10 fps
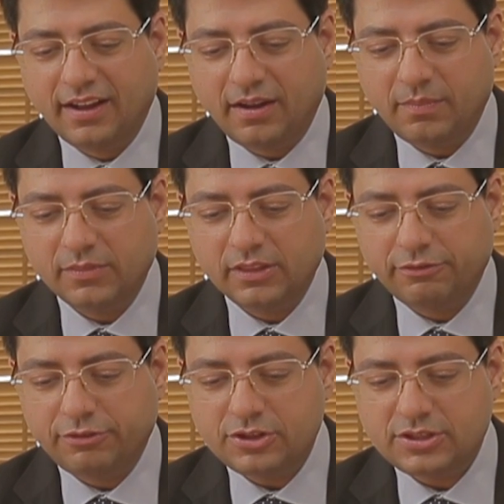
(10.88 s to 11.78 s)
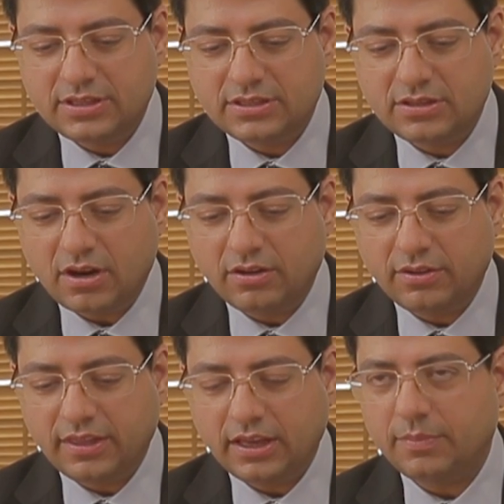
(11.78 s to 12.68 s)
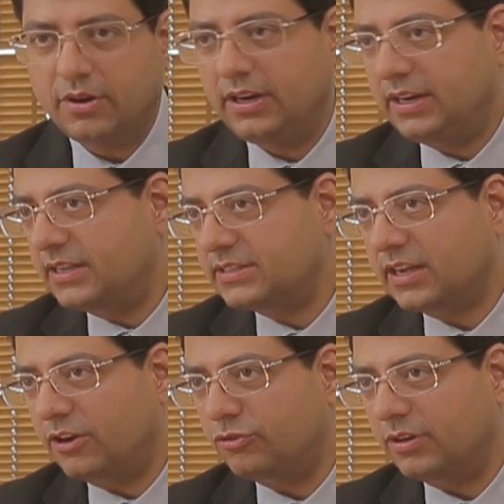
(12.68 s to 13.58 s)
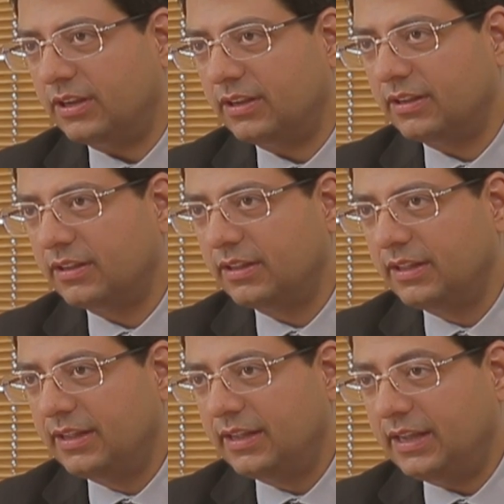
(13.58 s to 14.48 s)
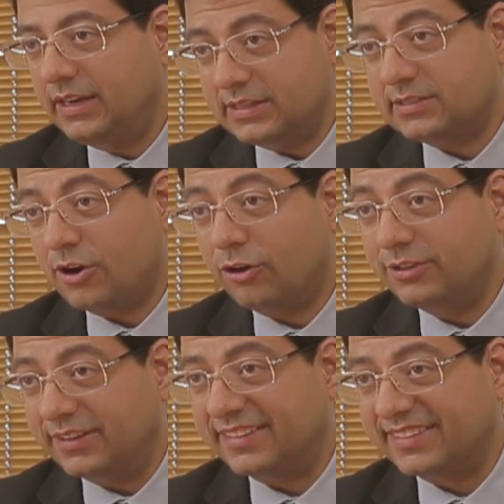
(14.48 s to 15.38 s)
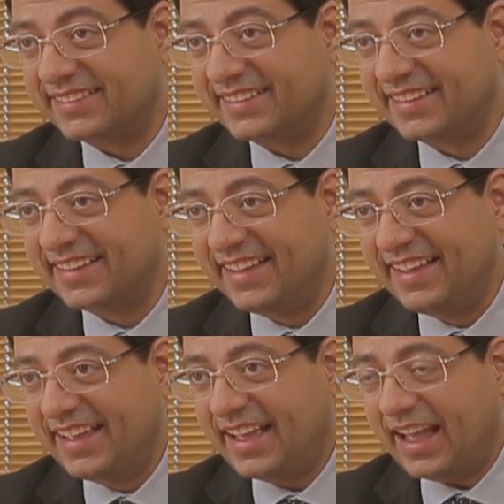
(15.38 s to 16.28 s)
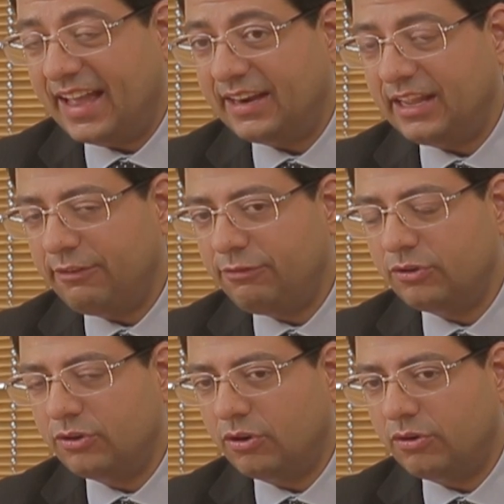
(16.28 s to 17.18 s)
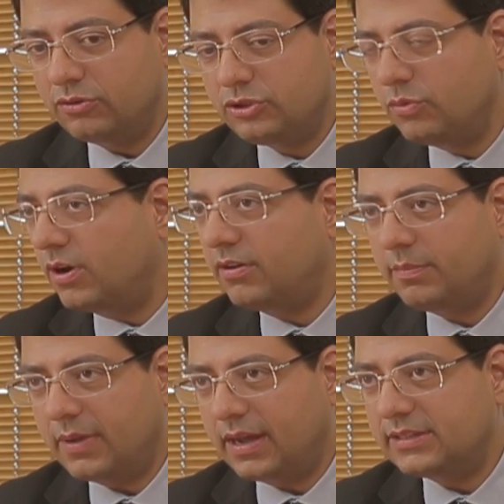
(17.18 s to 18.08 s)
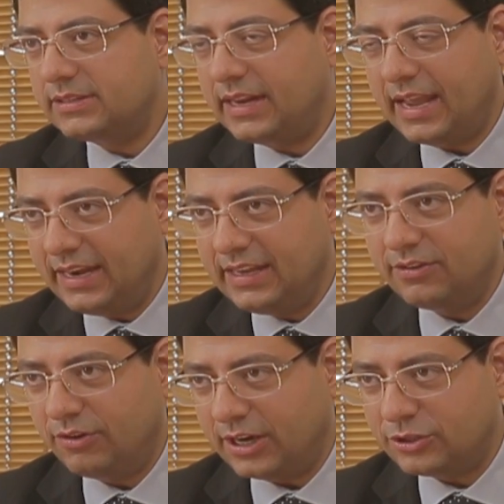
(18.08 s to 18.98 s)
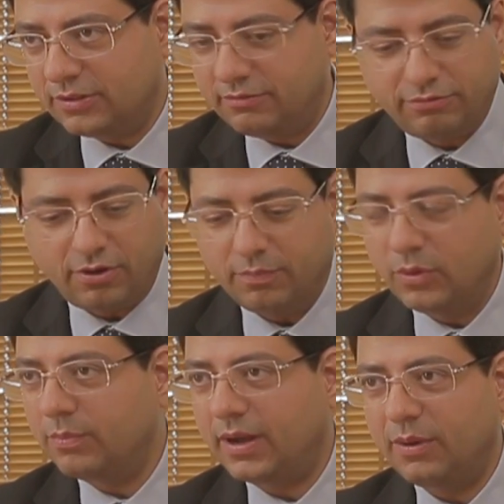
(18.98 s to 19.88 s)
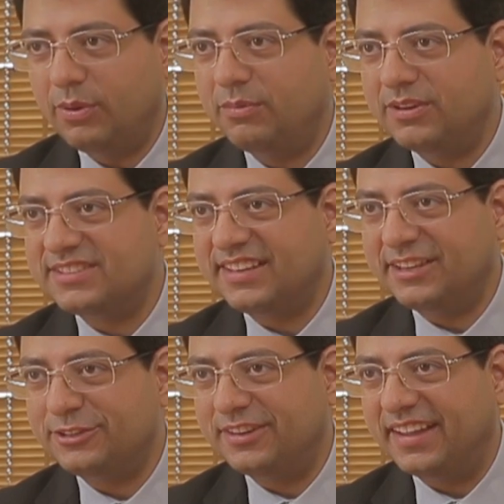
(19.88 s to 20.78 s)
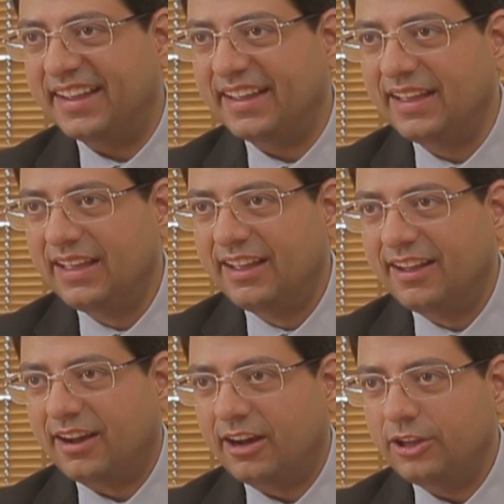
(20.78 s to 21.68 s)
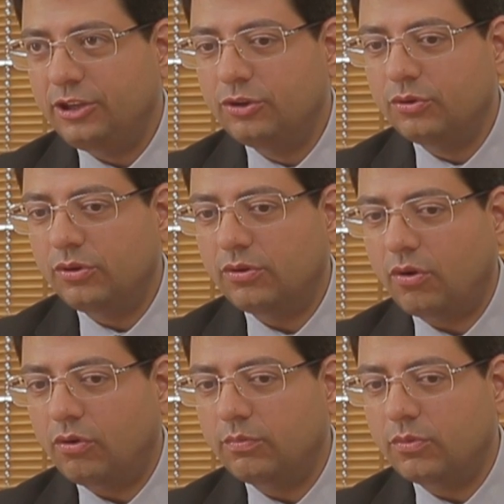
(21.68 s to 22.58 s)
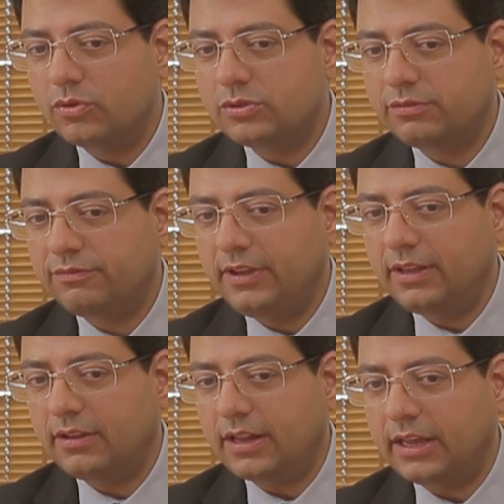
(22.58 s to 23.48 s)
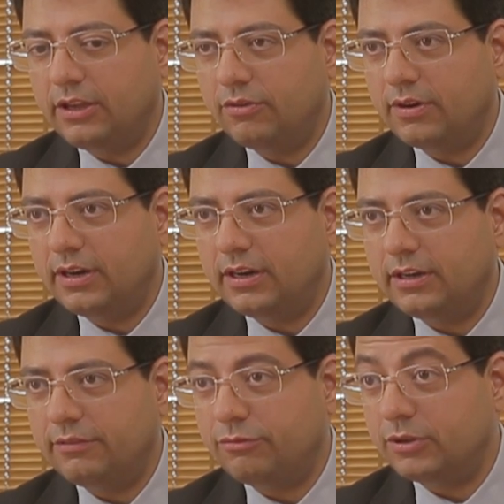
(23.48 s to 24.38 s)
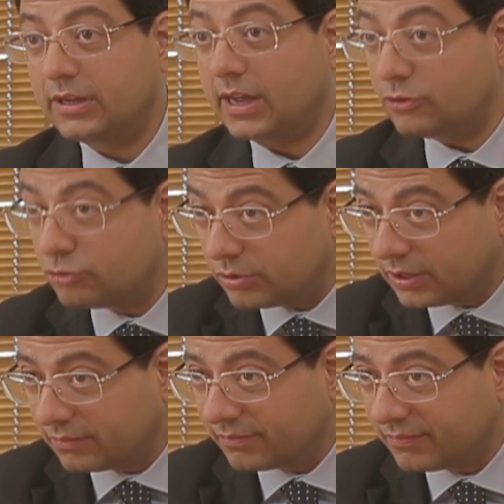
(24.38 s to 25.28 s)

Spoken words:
The first is not to think about India as a country. India is a continent. And if you go 200 miles in any direction from Mumbai, where we're sitting today, you'll almost feel like you're in a different country,